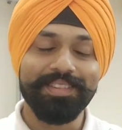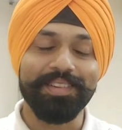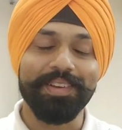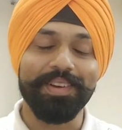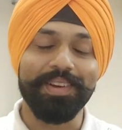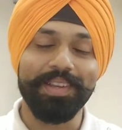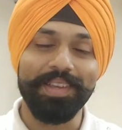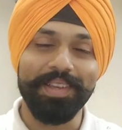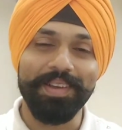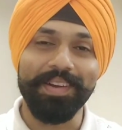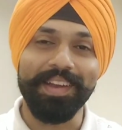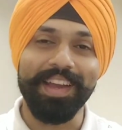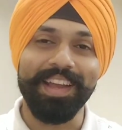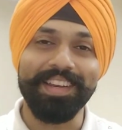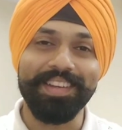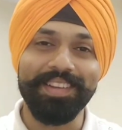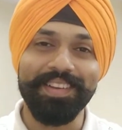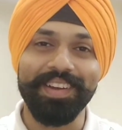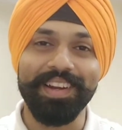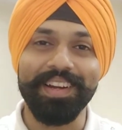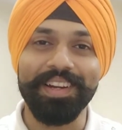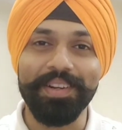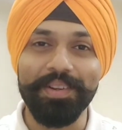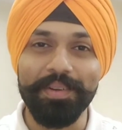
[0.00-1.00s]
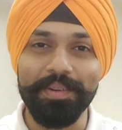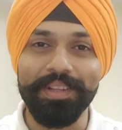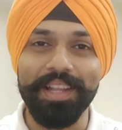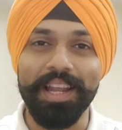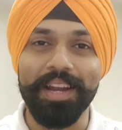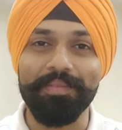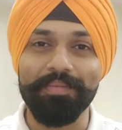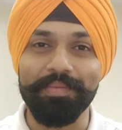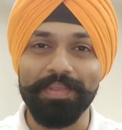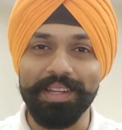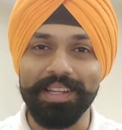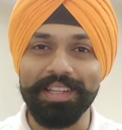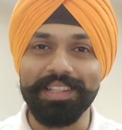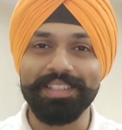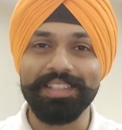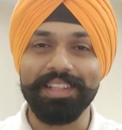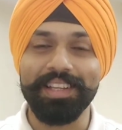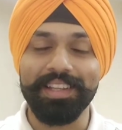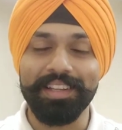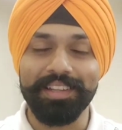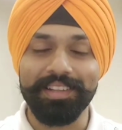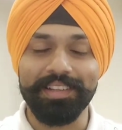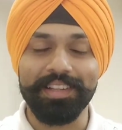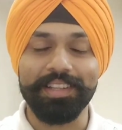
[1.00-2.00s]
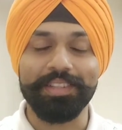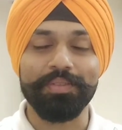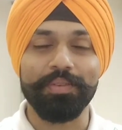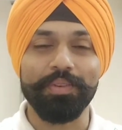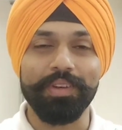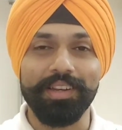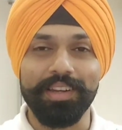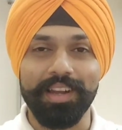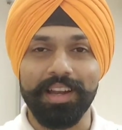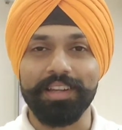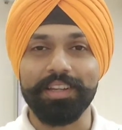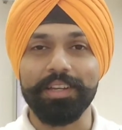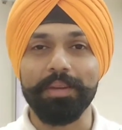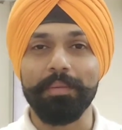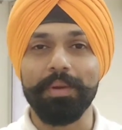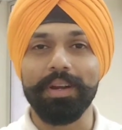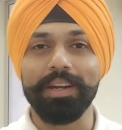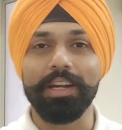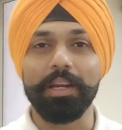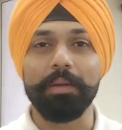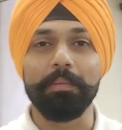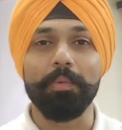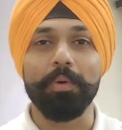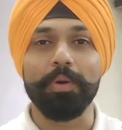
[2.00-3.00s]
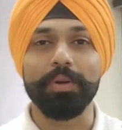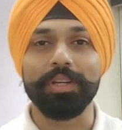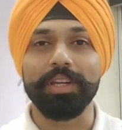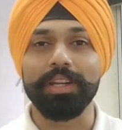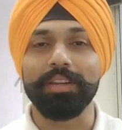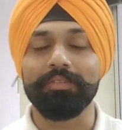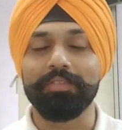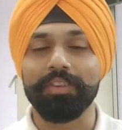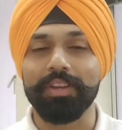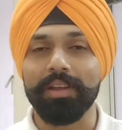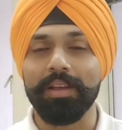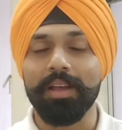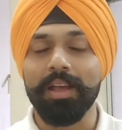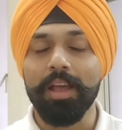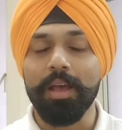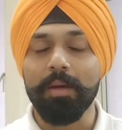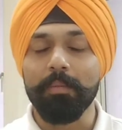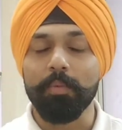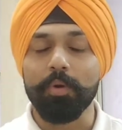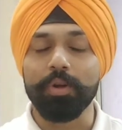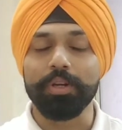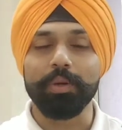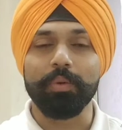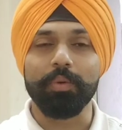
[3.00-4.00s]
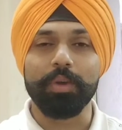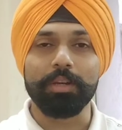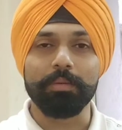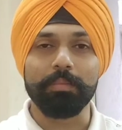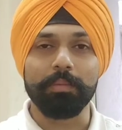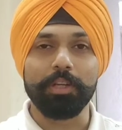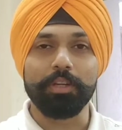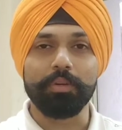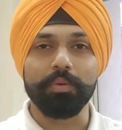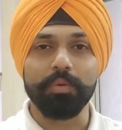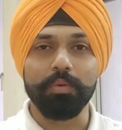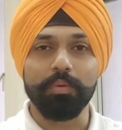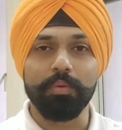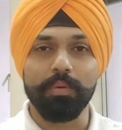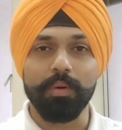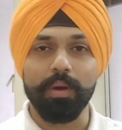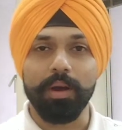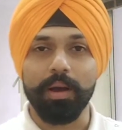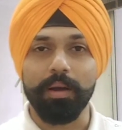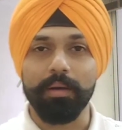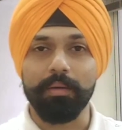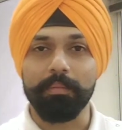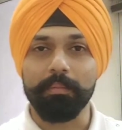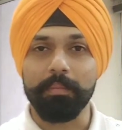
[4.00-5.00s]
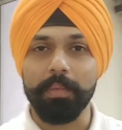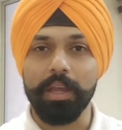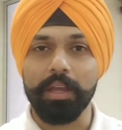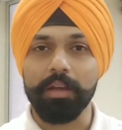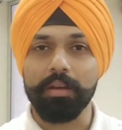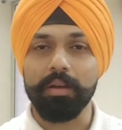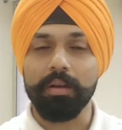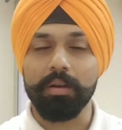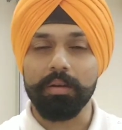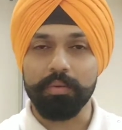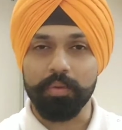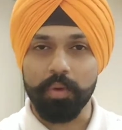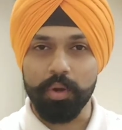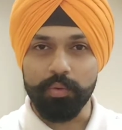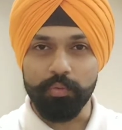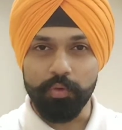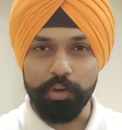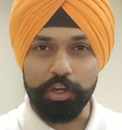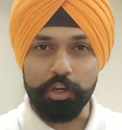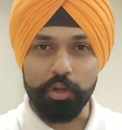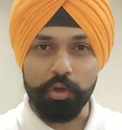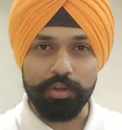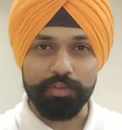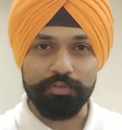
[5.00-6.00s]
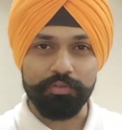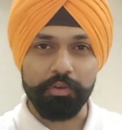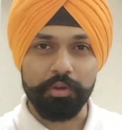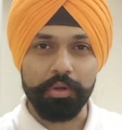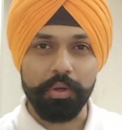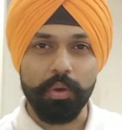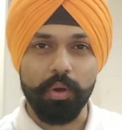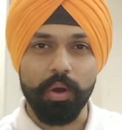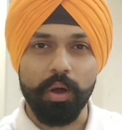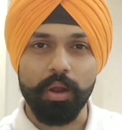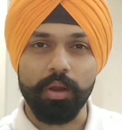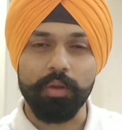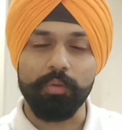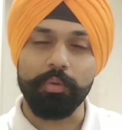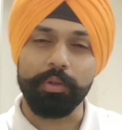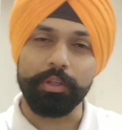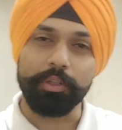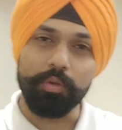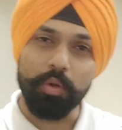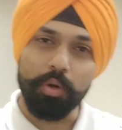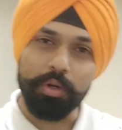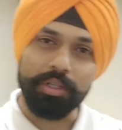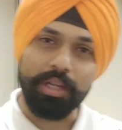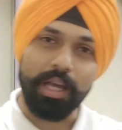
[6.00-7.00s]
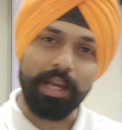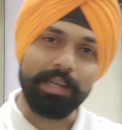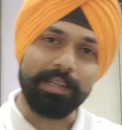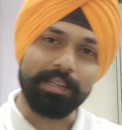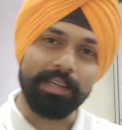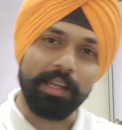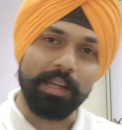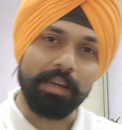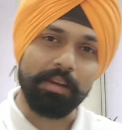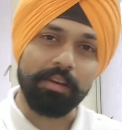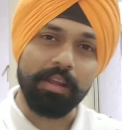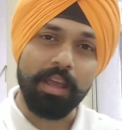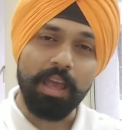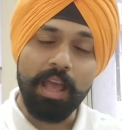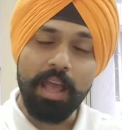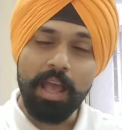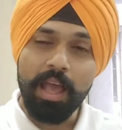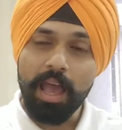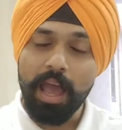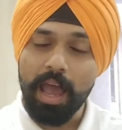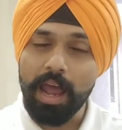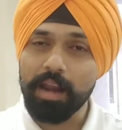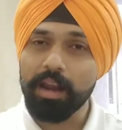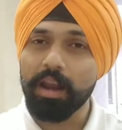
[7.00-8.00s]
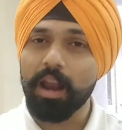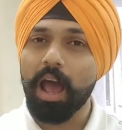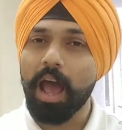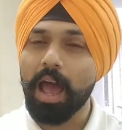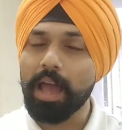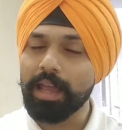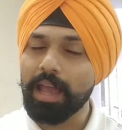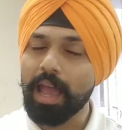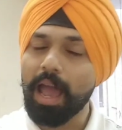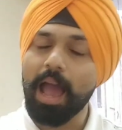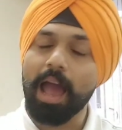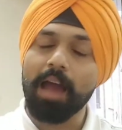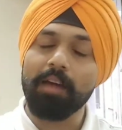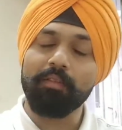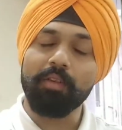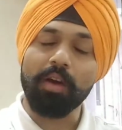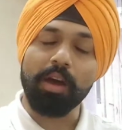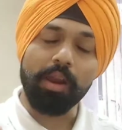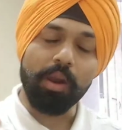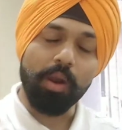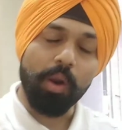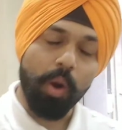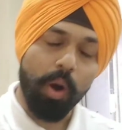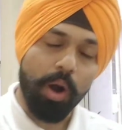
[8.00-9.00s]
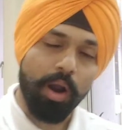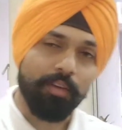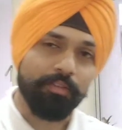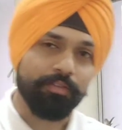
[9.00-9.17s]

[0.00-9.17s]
so you can you can do that please this will ultimately motivate motivate me to uh, make good videos for you all with good content and I have a lot